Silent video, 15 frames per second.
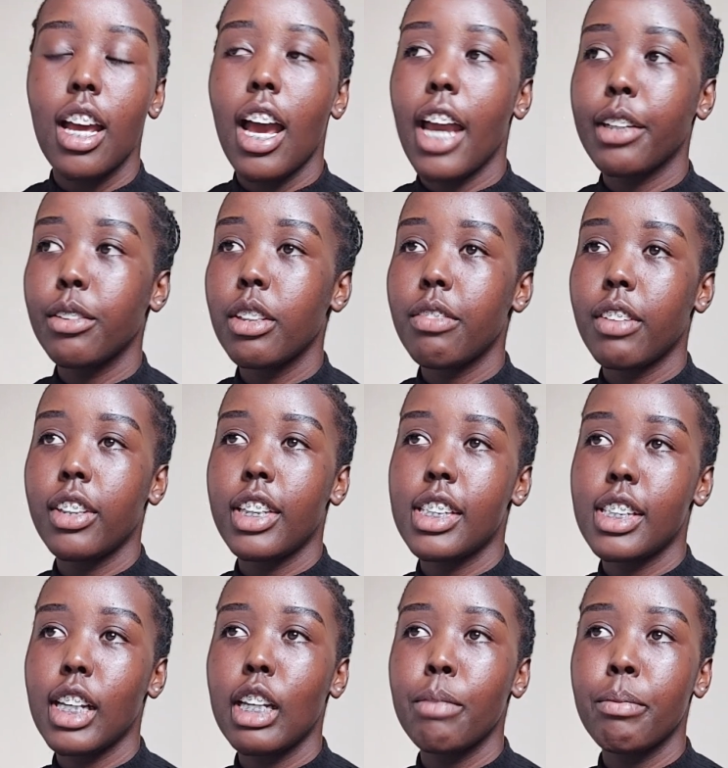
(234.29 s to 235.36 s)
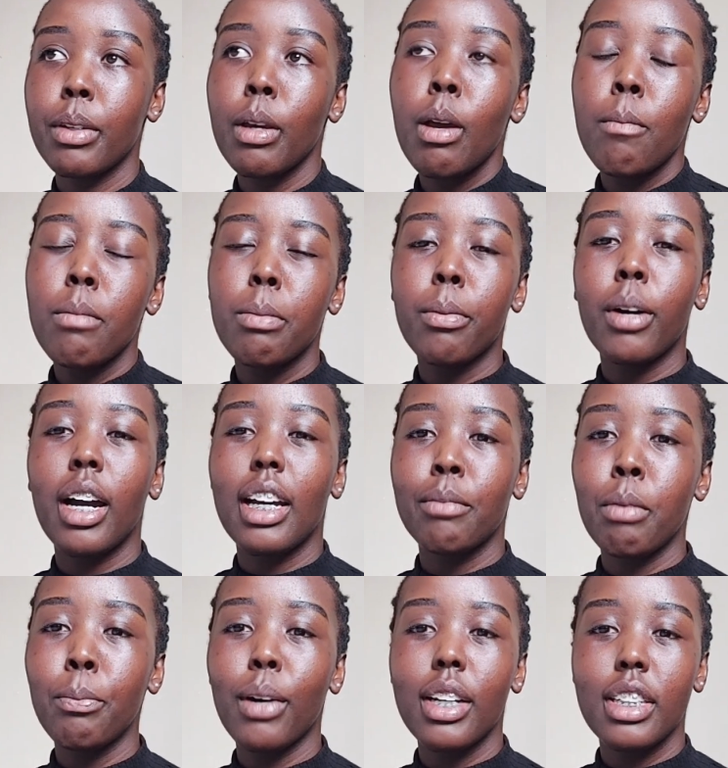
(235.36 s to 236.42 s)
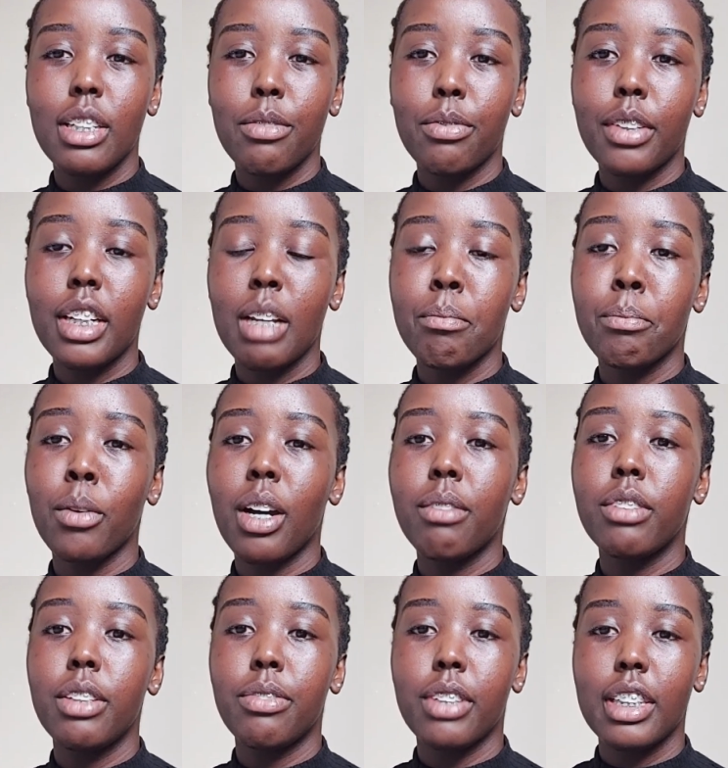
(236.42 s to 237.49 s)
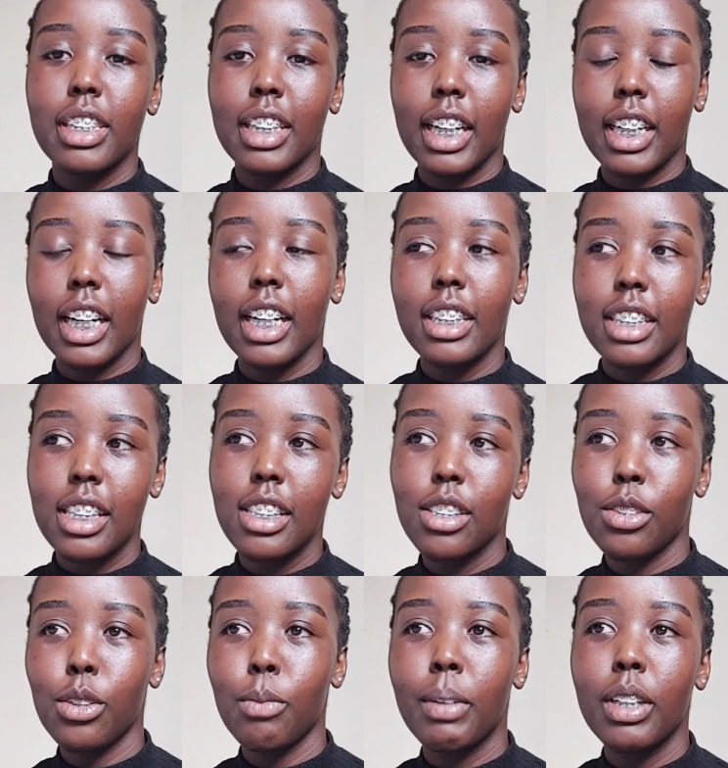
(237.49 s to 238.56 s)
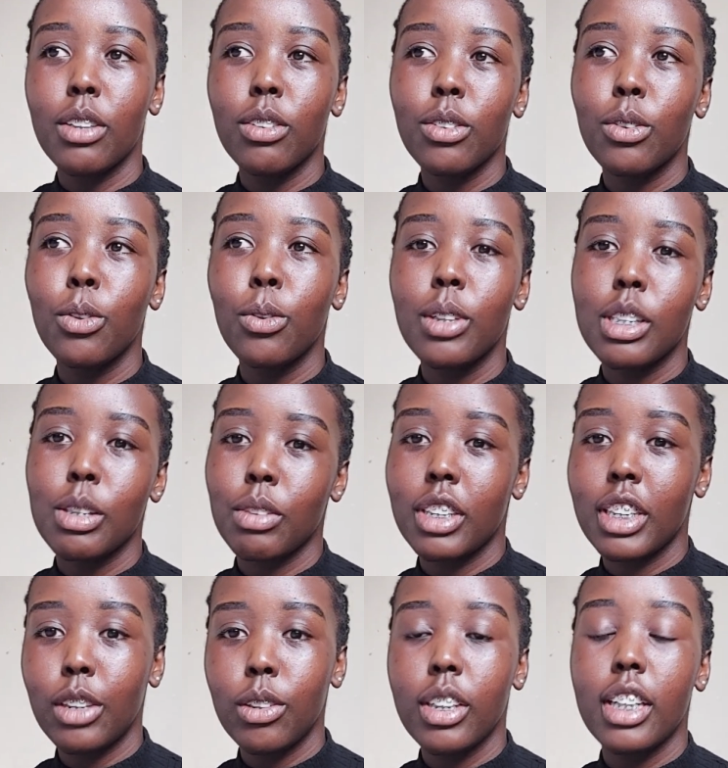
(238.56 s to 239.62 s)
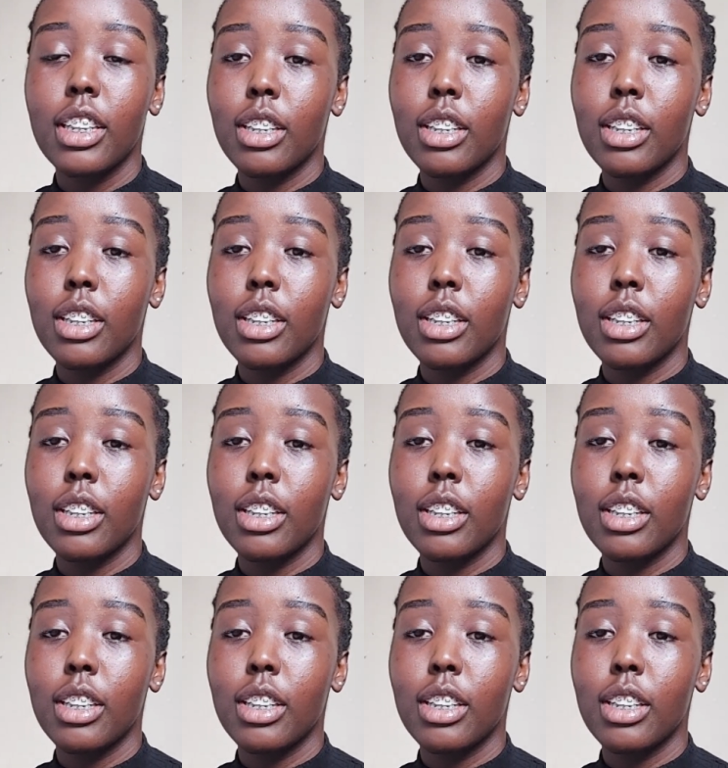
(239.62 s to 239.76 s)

I don't even understand me. People are different, and people have different characters, so you might not know who is genuine